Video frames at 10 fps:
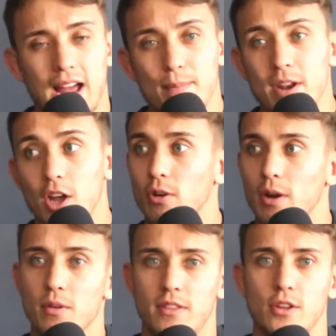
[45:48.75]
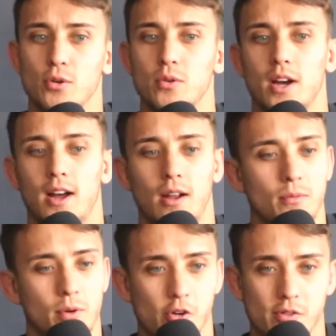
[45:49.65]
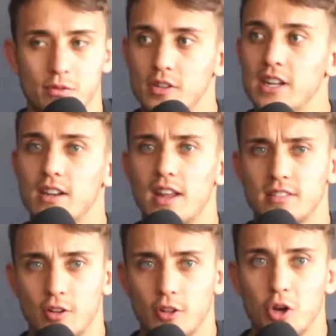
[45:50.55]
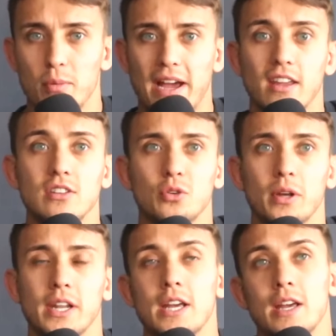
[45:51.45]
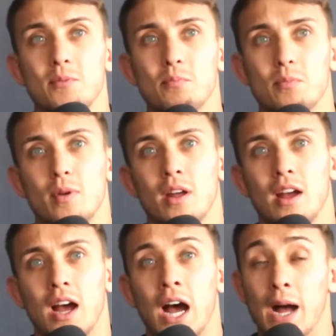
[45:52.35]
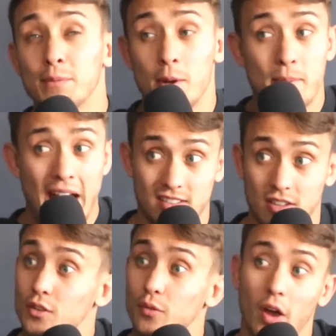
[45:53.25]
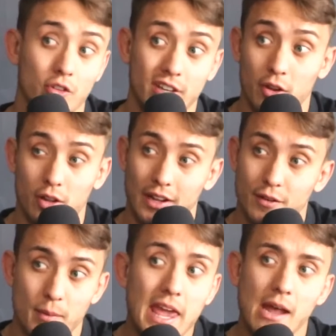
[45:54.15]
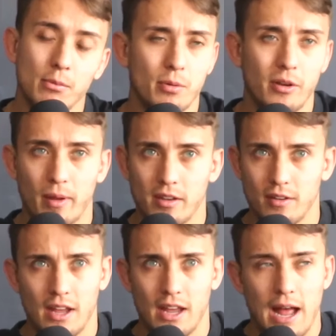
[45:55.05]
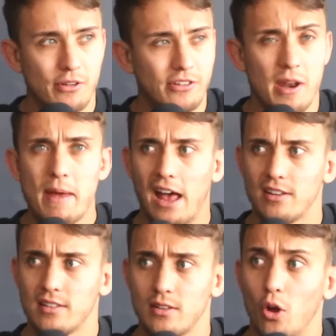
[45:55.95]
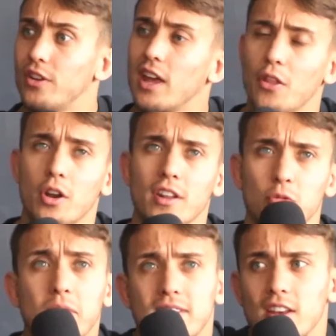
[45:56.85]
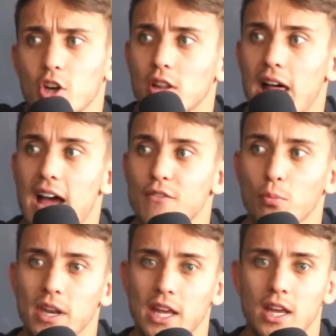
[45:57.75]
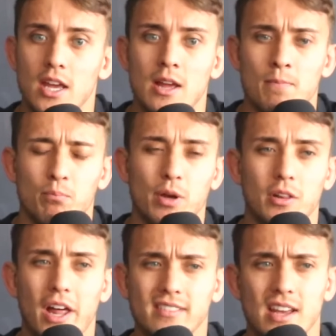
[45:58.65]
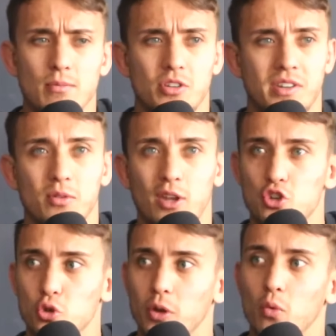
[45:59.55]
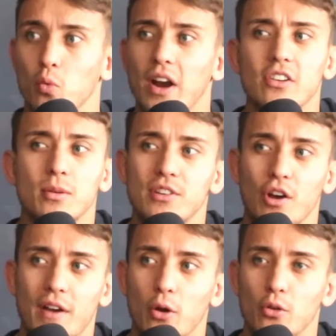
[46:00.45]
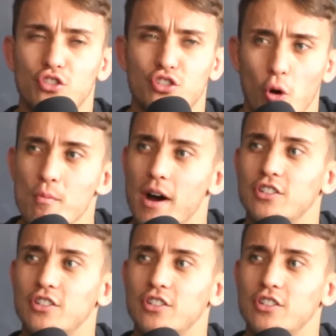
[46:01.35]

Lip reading: going to agree with you. We don't need to necessarily go back into it. I'm going to pass on this fight altogether. Like from a gambling perspective, I'm just going to pass altogether unless we see a good live opening. Yeah. But a lot of times it seems like Julian wears himself out so much,